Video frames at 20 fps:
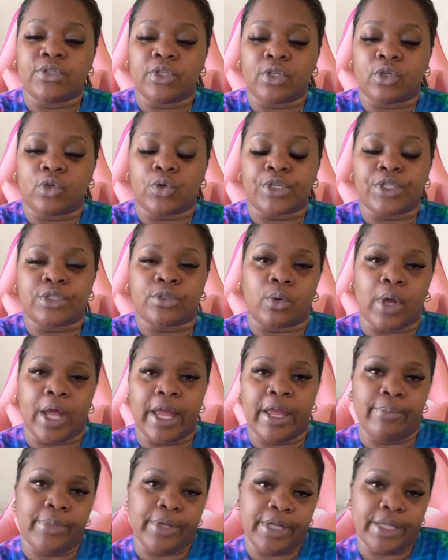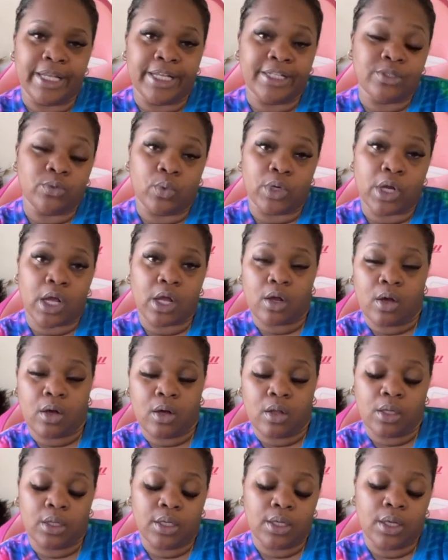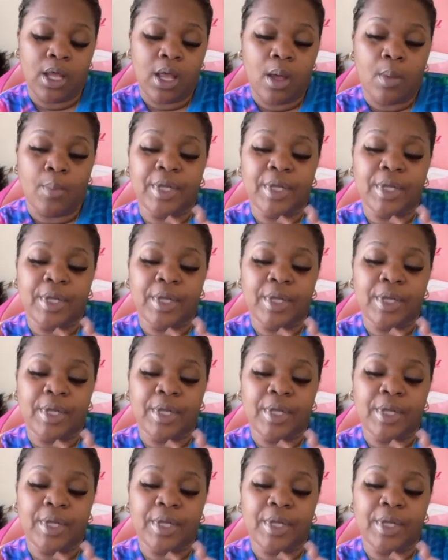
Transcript: the Crystal AB, that's the one I call it,